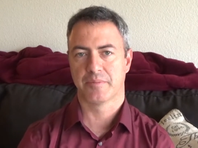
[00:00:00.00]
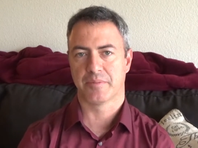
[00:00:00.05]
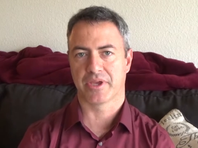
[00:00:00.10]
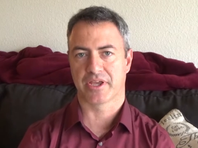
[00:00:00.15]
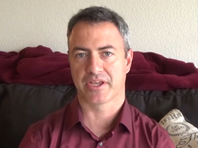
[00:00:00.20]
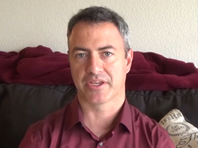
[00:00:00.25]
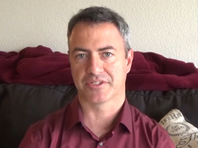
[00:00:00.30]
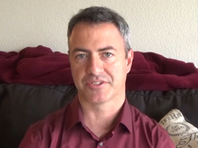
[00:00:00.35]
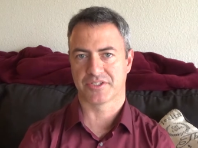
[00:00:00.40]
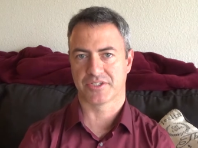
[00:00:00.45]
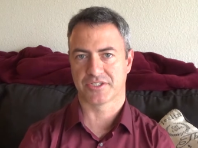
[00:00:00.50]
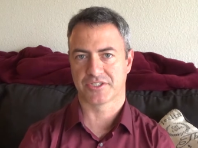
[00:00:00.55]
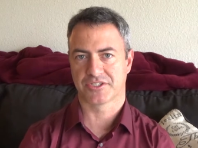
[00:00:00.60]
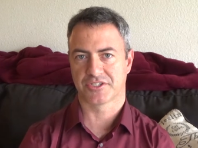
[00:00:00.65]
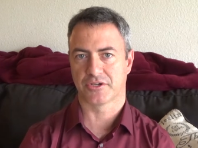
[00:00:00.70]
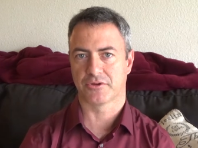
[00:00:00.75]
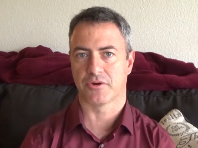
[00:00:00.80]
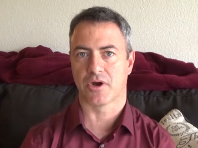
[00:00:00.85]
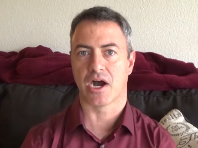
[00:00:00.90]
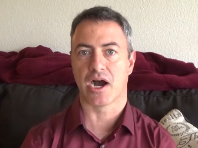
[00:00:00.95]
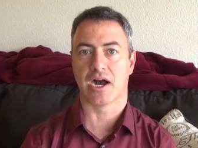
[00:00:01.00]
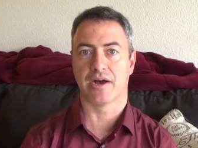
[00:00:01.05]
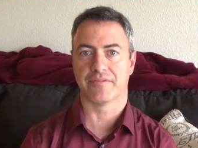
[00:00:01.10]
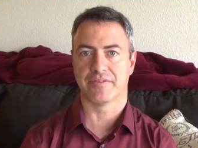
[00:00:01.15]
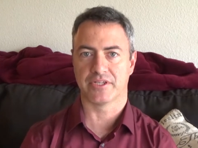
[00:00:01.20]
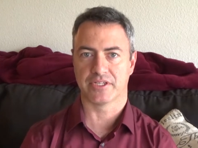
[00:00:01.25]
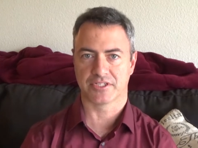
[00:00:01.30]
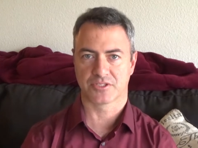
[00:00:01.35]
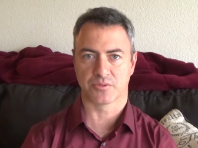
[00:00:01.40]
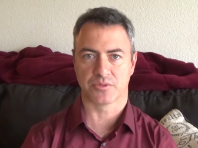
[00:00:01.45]
because it's so
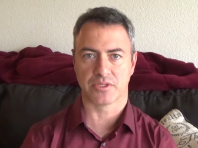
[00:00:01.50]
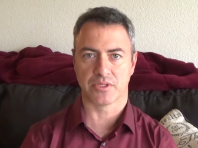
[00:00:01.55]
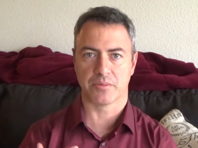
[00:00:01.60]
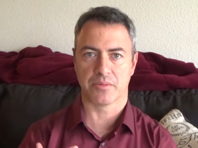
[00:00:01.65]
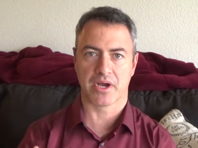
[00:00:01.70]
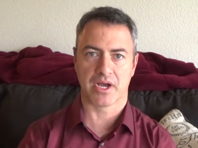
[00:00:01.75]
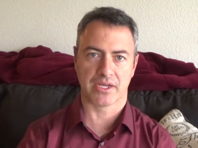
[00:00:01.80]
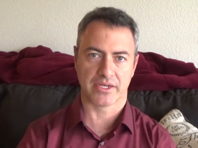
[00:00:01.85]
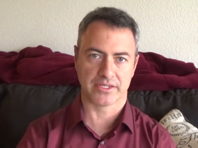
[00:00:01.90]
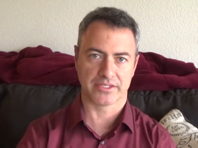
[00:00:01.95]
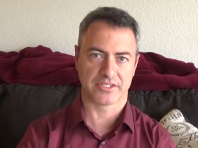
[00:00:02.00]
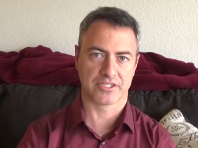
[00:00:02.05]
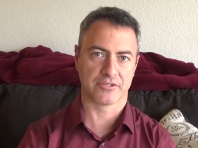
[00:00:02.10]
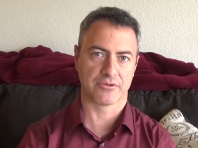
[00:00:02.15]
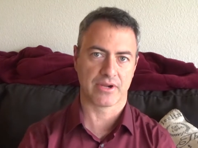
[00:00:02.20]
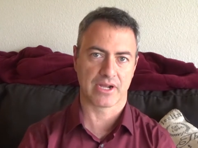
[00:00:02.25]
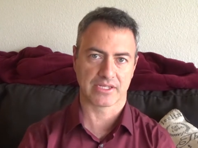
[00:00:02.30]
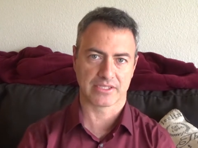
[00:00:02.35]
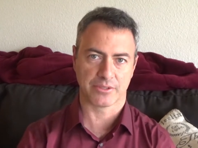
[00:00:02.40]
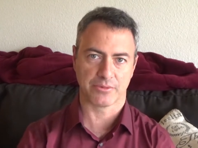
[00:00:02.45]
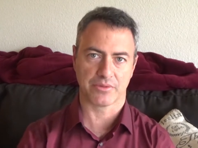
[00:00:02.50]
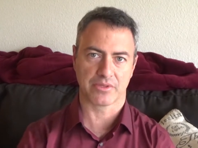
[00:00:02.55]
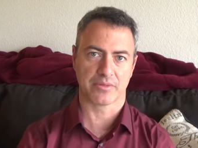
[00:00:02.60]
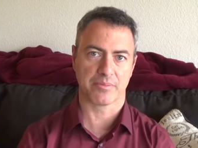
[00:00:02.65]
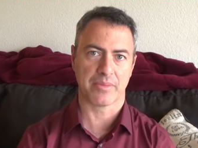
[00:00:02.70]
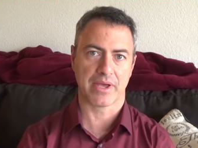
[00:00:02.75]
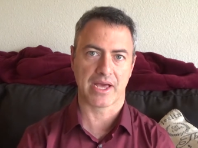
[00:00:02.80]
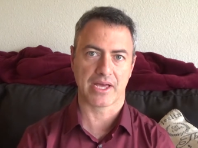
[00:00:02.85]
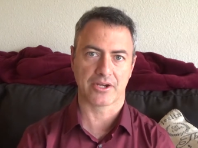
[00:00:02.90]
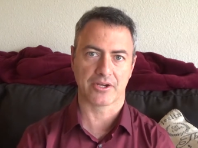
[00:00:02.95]
obvious when the mind is interacting
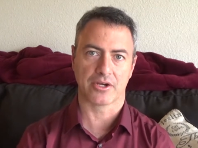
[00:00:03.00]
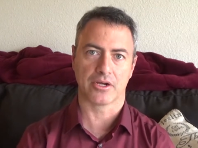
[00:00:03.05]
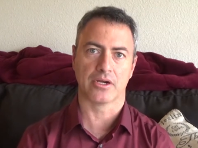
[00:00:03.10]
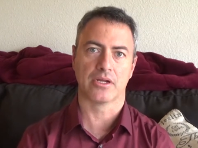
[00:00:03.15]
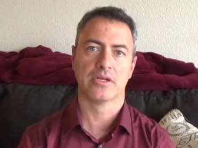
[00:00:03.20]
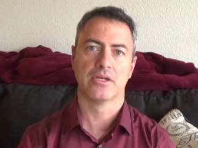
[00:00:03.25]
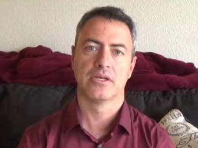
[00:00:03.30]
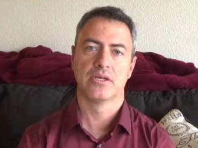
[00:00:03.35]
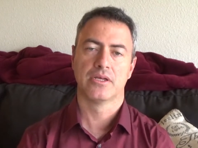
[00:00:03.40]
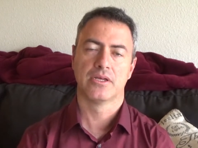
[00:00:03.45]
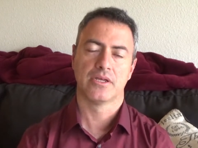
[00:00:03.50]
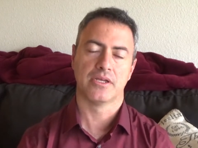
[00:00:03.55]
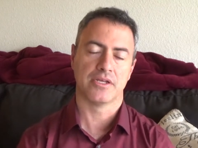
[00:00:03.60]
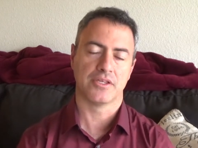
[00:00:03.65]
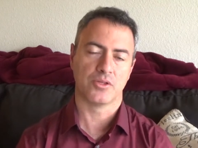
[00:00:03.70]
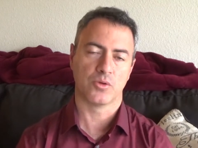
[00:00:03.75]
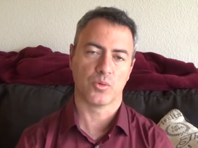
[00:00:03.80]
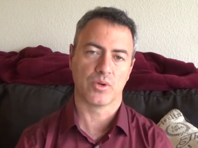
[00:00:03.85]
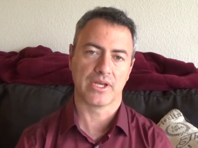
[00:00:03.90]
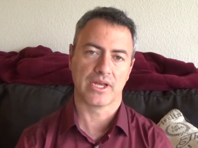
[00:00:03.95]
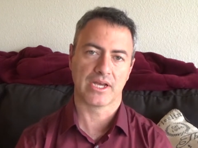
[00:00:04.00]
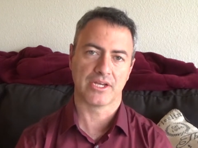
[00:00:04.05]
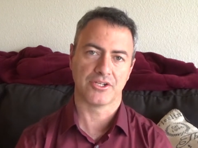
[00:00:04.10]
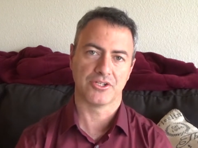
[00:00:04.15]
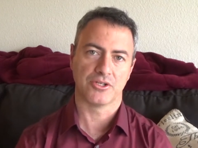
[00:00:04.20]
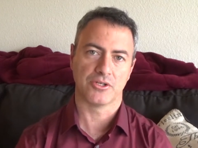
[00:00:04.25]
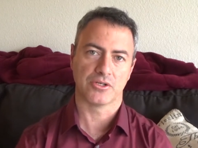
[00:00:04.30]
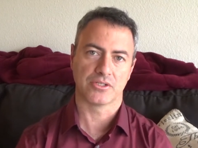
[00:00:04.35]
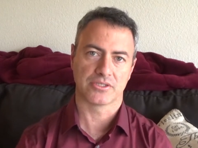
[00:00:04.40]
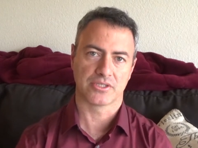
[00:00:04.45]
with matter in the way I
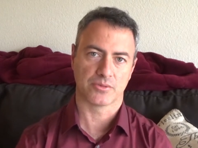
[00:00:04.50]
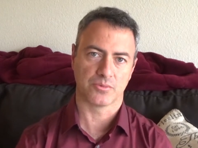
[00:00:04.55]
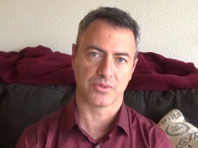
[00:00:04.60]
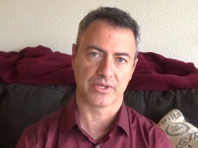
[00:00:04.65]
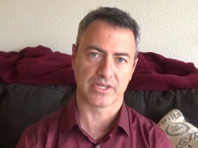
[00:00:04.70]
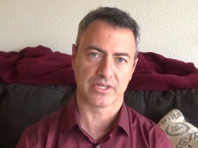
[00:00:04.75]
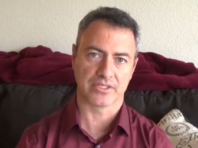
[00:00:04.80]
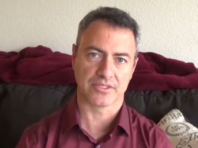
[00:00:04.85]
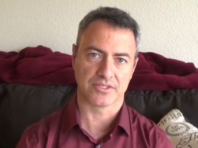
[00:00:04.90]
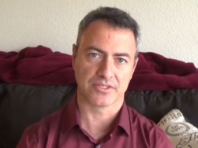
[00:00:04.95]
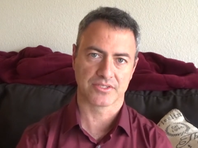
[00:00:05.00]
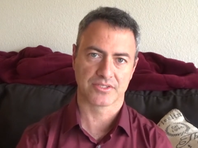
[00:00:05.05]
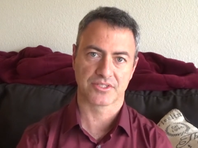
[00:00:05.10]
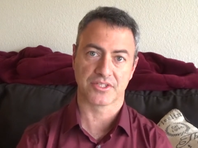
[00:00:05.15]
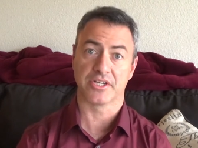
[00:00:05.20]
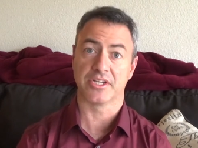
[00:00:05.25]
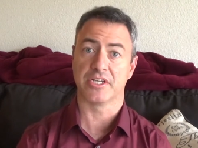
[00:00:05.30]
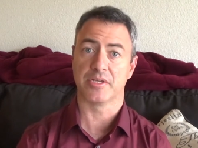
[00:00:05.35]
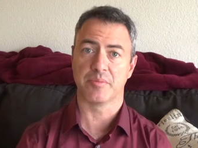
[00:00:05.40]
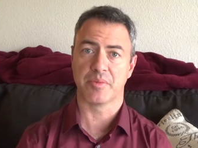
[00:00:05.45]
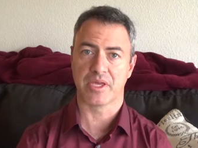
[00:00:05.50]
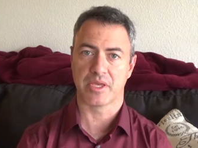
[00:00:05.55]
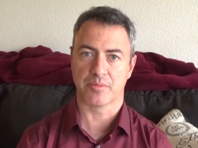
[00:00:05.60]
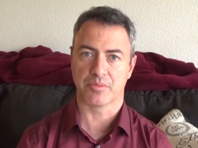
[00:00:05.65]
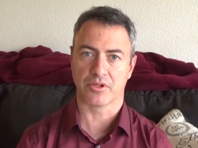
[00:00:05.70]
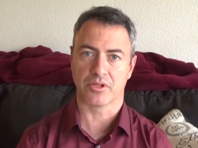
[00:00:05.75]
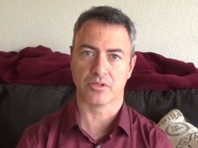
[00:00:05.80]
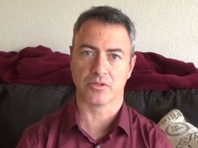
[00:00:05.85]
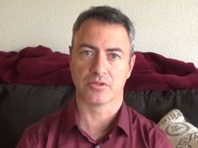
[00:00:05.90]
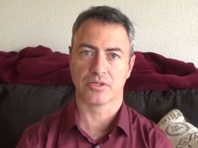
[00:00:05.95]
do it that we can study
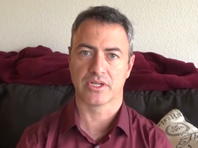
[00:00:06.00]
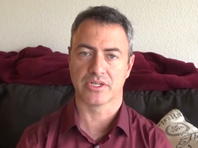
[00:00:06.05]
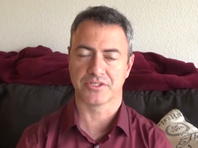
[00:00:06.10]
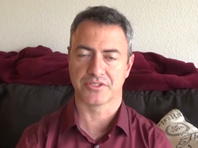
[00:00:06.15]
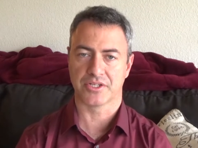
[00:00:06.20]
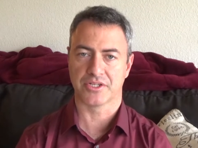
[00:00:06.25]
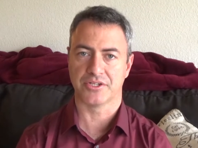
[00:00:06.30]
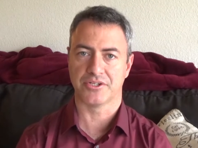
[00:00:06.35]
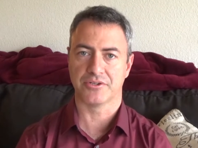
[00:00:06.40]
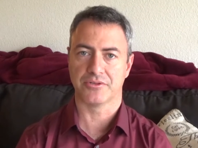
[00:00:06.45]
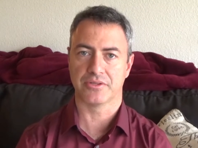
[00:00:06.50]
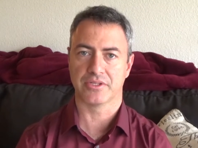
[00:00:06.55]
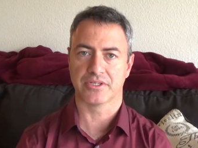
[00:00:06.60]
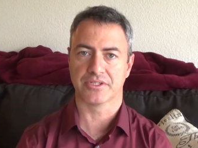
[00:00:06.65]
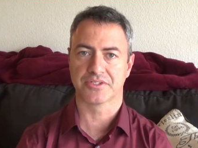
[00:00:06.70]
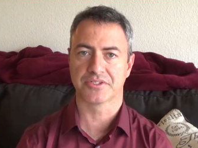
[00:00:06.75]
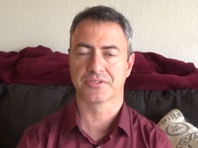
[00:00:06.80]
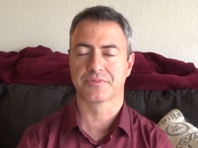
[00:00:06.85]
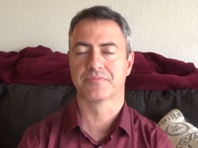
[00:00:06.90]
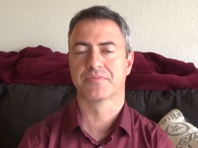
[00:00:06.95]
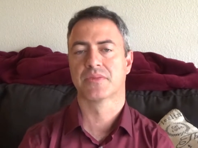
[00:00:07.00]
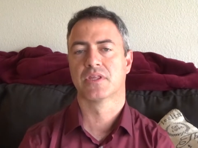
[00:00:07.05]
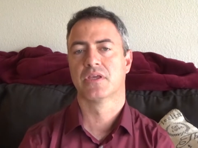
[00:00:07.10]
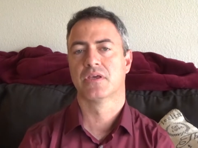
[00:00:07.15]
people as they do this.